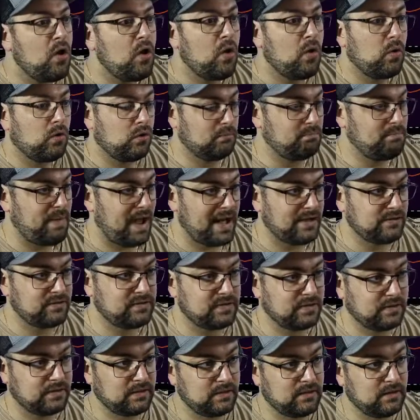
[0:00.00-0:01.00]
We're
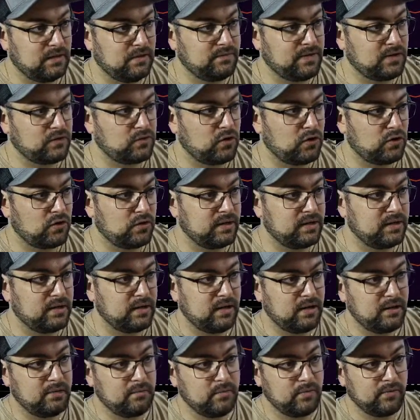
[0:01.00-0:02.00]
bouncing off that 200
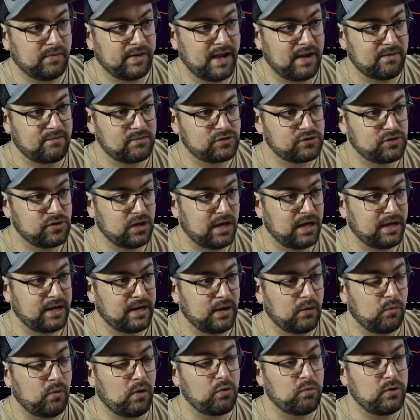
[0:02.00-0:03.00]
moving average line.
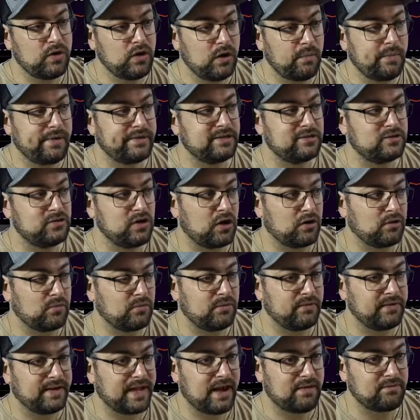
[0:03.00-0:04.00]
And what do we know about the 200
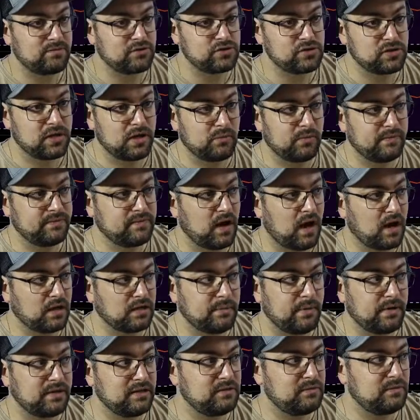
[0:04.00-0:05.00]
moving average line? We've talked
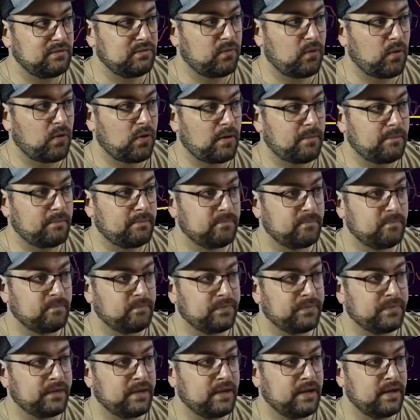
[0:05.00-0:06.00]
about this before.
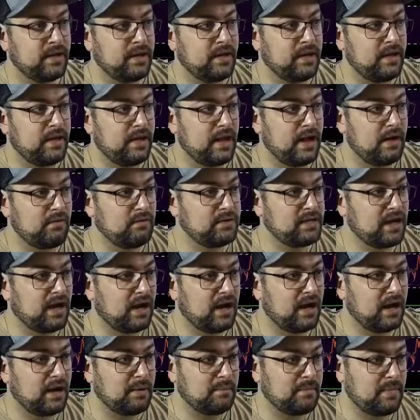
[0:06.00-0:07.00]
Every
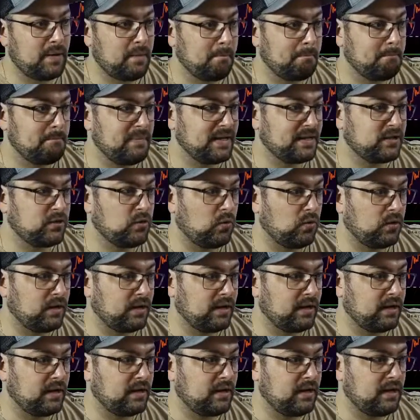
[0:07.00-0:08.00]
time Bitcoin
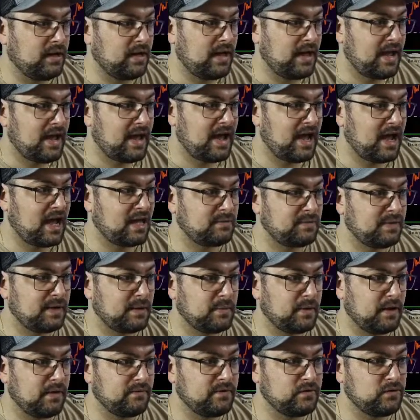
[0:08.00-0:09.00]
has been
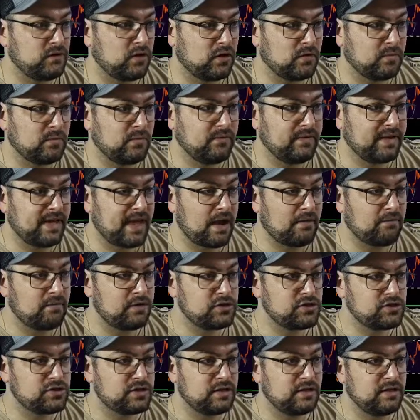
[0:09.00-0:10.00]
above the 200 moving
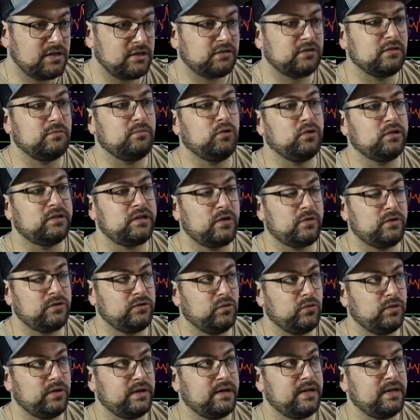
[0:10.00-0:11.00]
average, it's in the bull
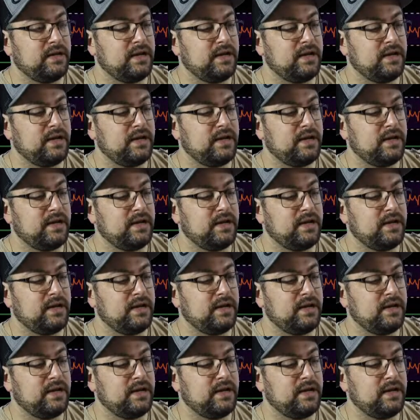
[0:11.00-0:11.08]
territory.